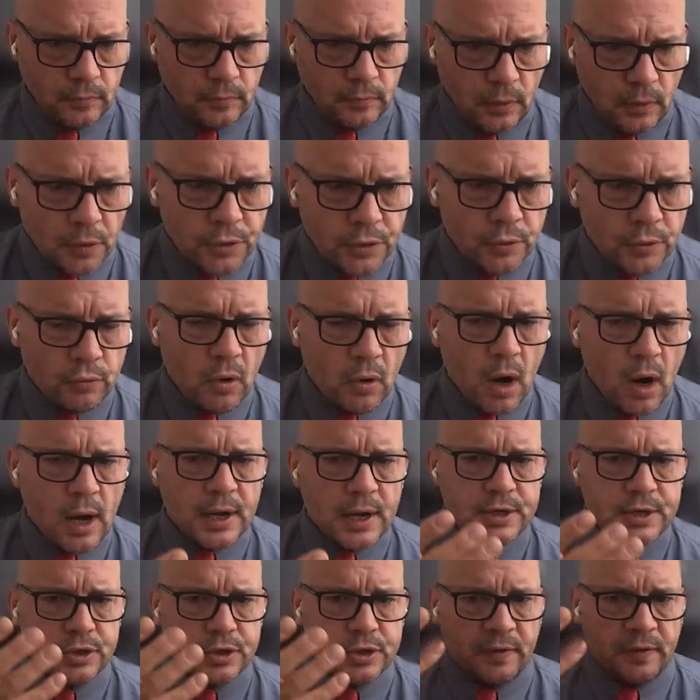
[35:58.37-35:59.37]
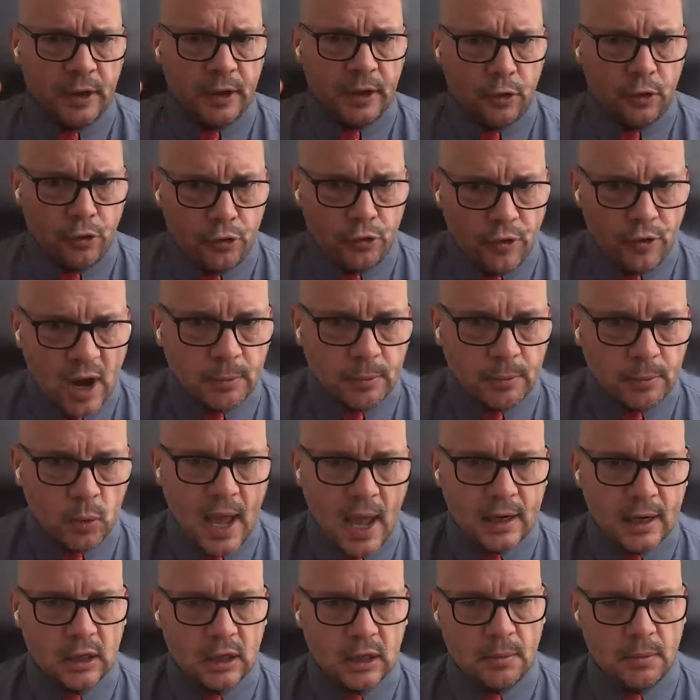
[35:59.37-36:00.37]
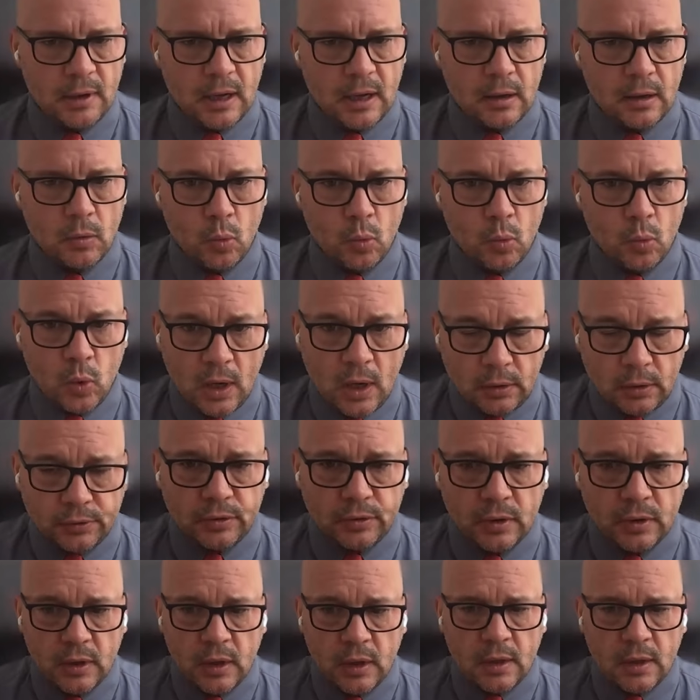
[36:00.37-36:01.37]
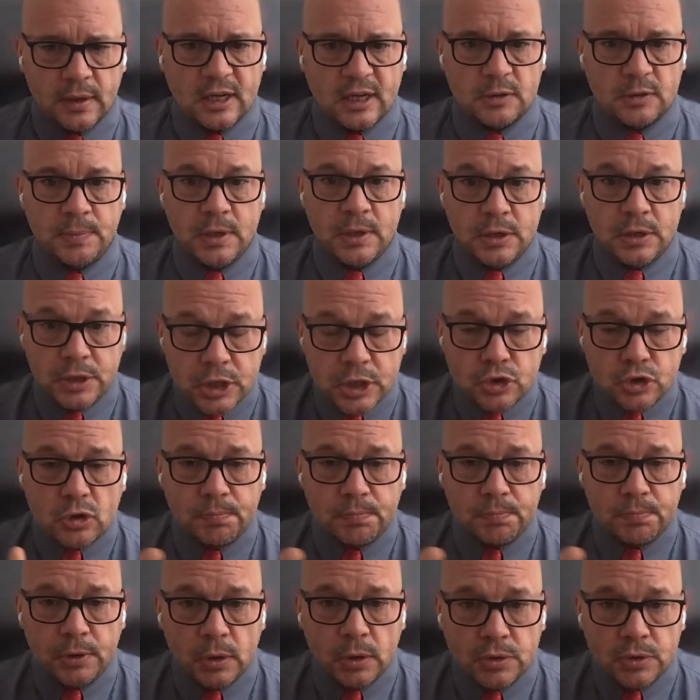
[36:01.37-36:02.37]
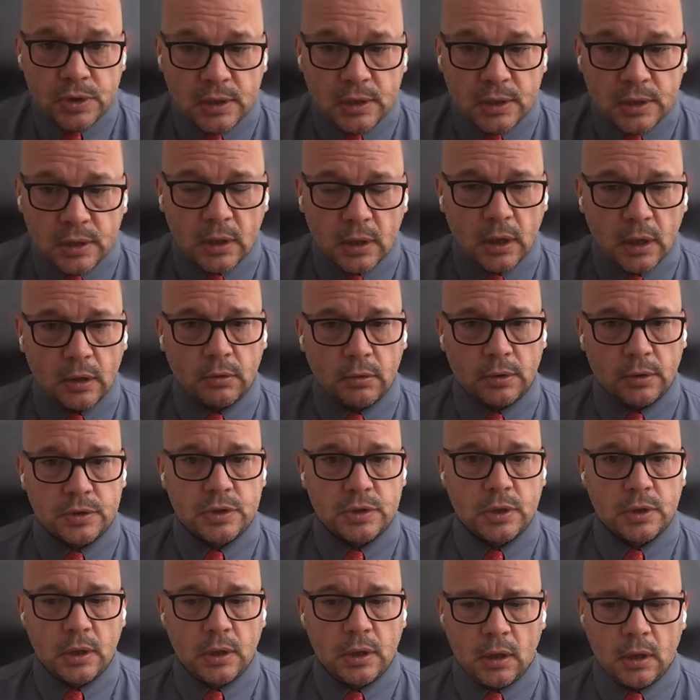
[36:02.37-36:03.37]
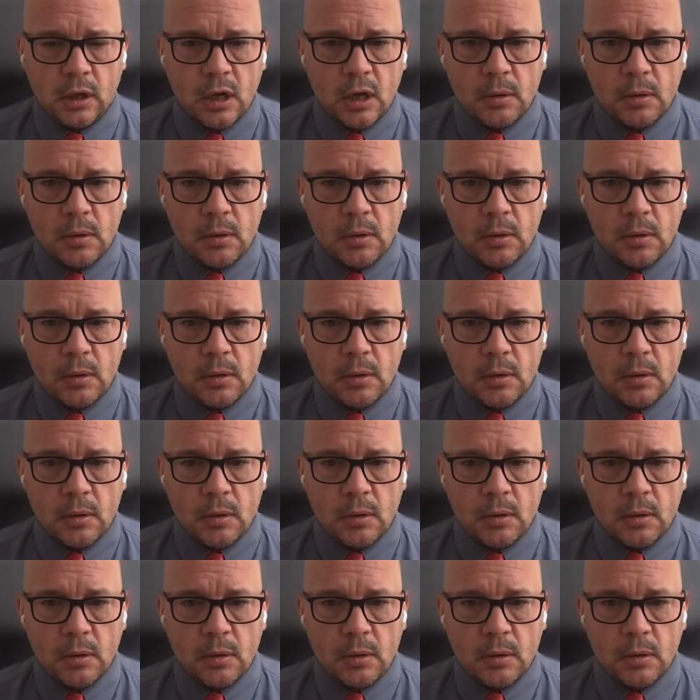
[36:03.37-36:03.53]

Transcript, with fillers: the rise of incredible economic wealth that's been distributed across the globe.